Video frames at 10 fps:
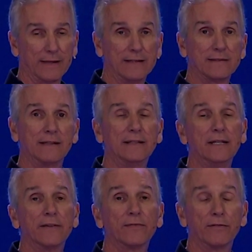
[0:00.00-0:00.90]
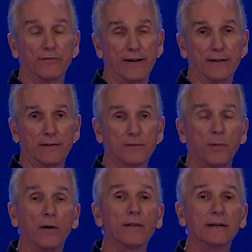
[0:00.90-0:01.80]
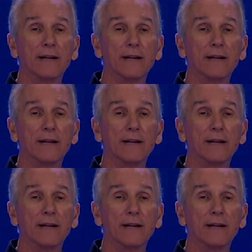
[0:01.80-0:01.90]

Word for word: It's the gift of faith. It's part of the